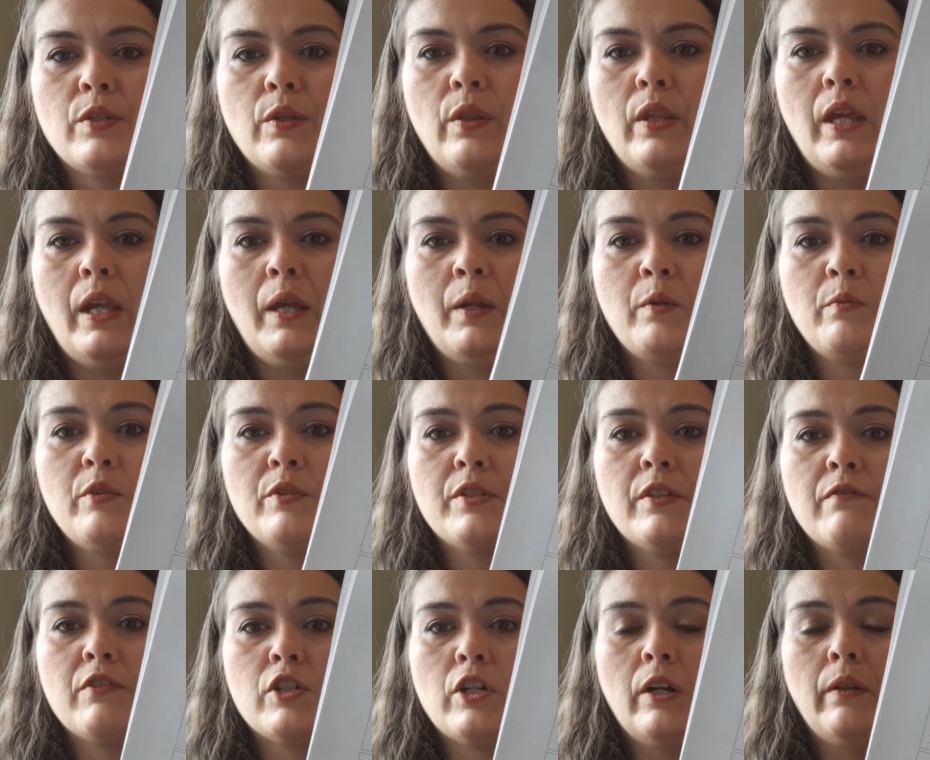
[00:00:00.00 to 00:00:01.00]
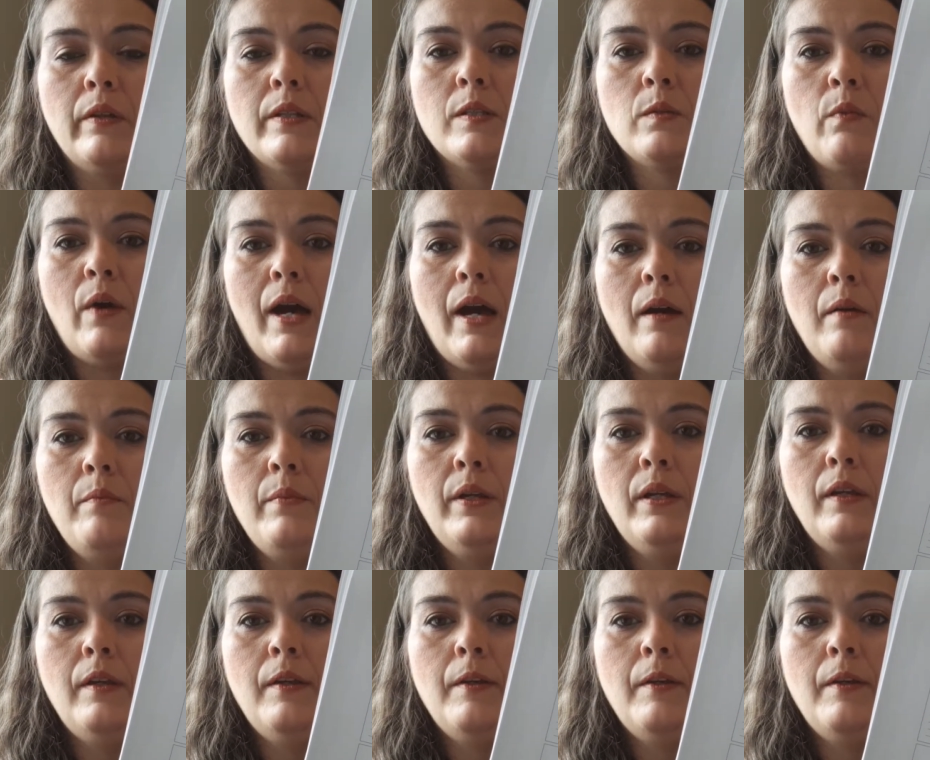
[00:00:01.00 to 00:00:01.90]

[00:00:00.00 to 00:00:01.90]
So the animals of Charlotte's Web.